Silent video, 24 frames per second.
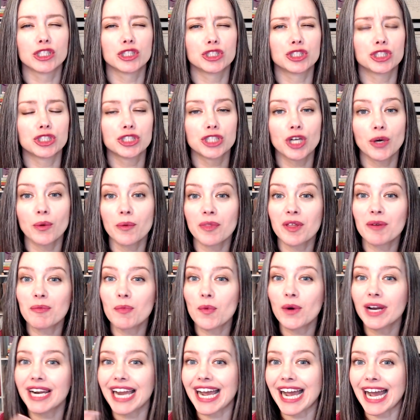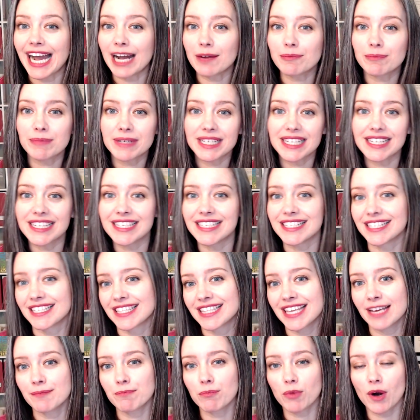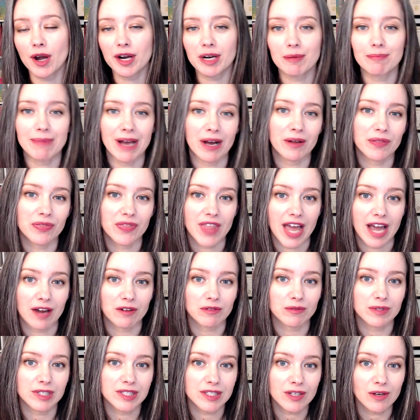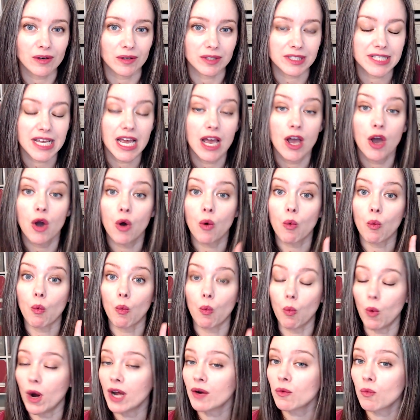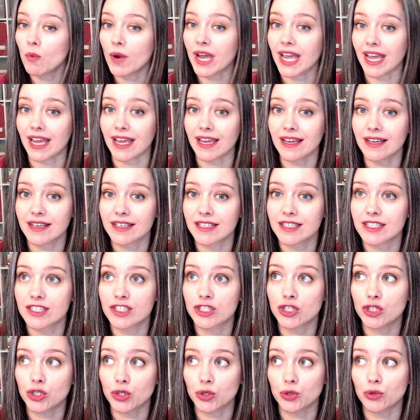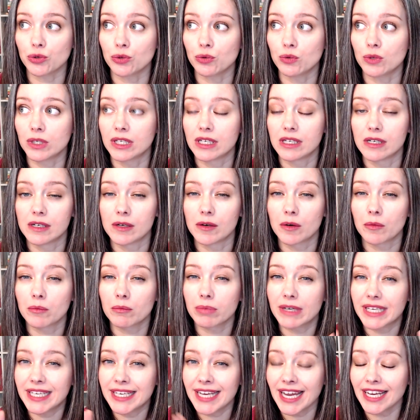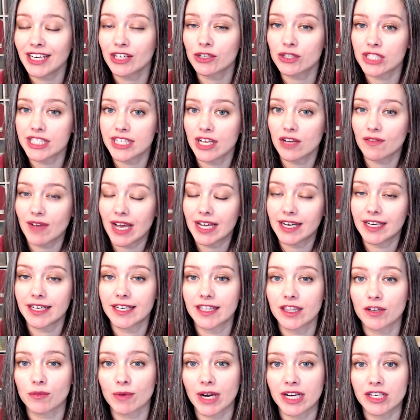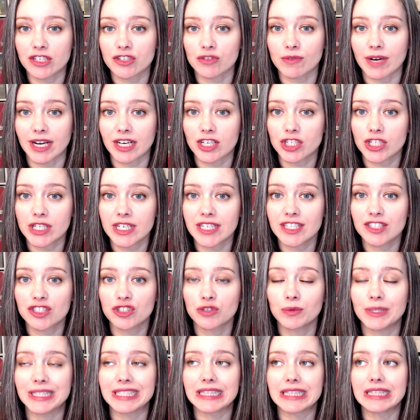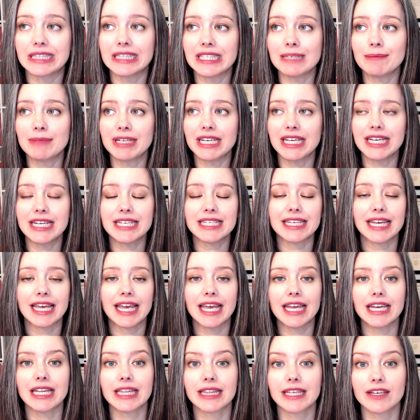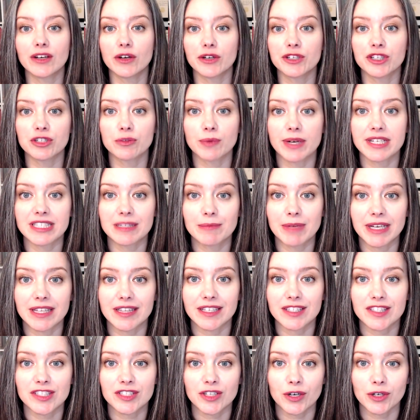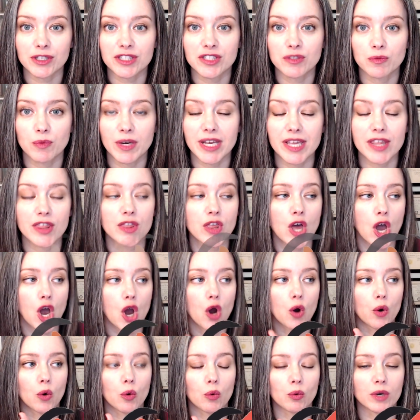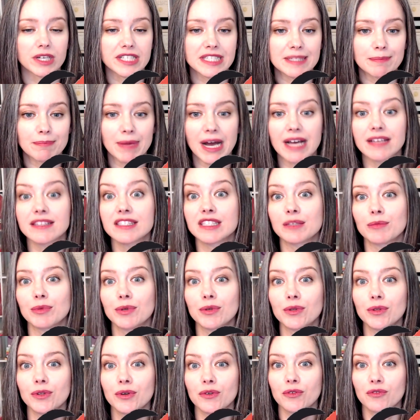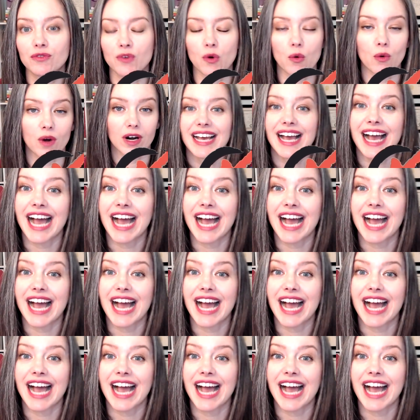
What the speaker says: Show them what happened that brought about that result. One way to get yourself headed in the right direction is to eliminate anything on your resume that starts with responsible for.